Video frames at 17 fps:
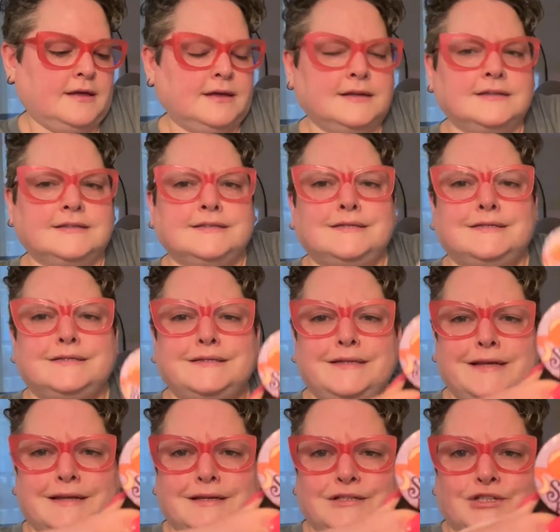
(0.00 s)

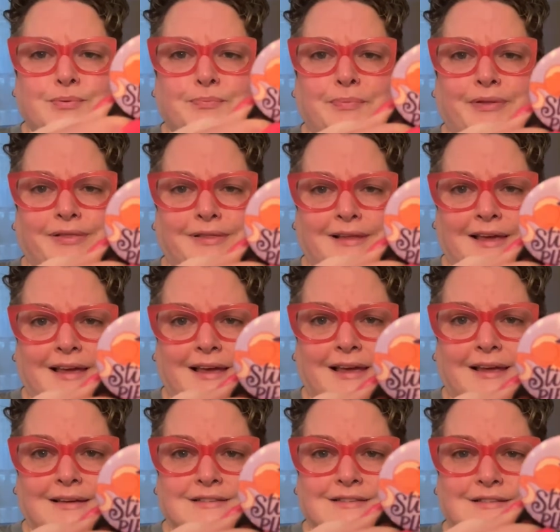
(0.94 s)
Stitch,
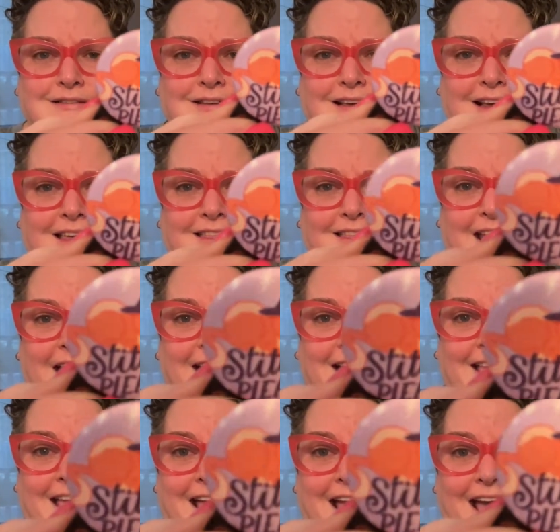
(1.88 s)
please. Look at that
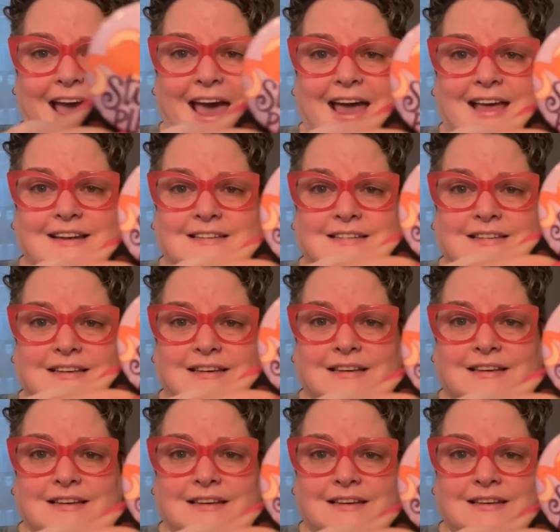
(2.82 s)
cat.
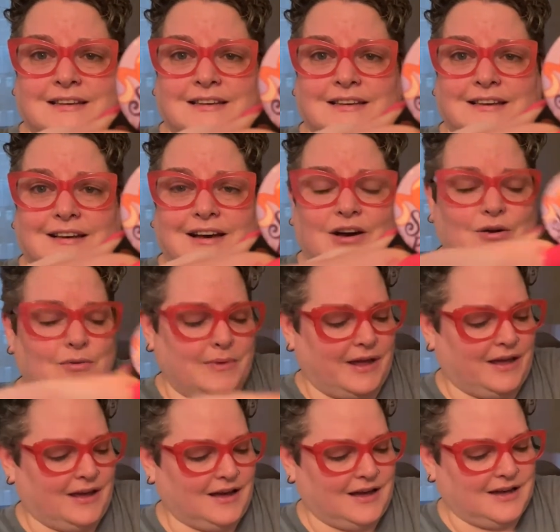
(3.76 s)
Oh my
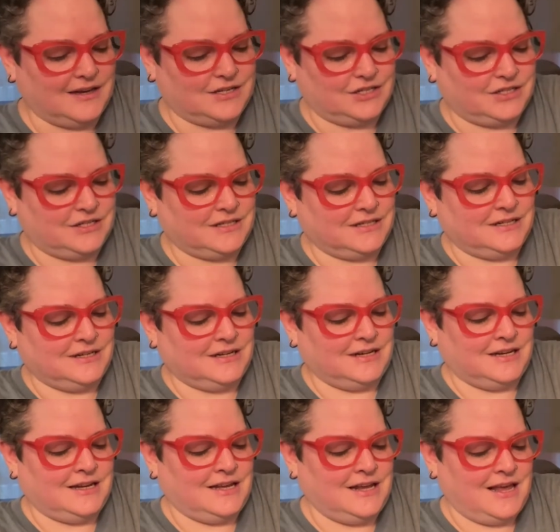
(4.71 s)
gosh.
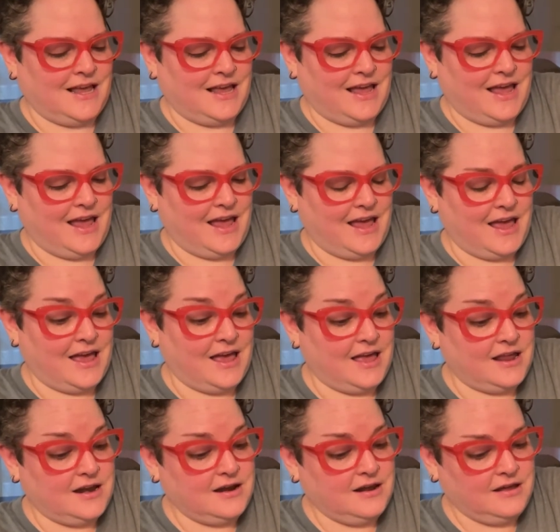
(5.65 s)

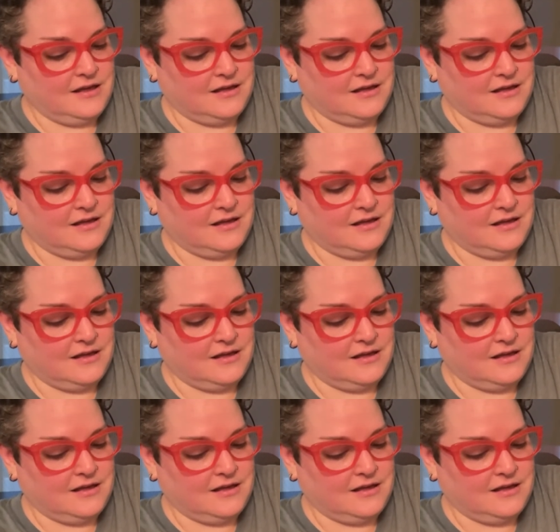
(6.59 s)
And